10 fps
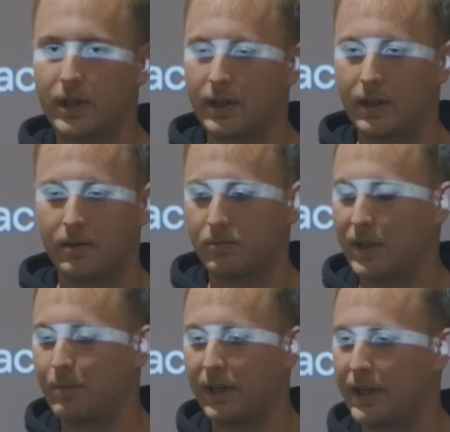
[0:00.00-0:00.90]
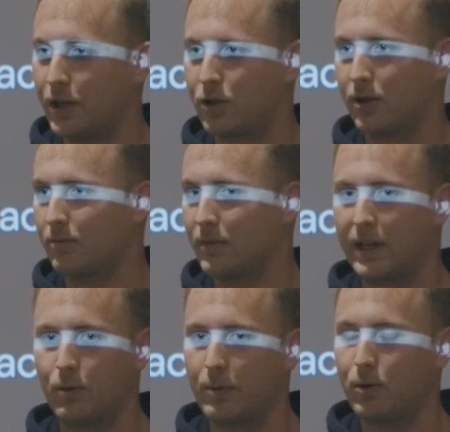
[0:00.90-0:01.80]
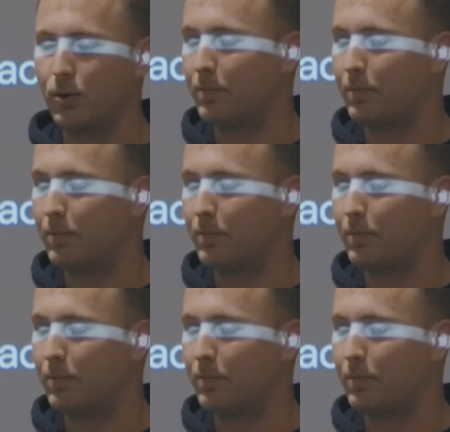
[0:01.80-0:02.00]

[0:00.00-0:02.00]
the application like a Web 2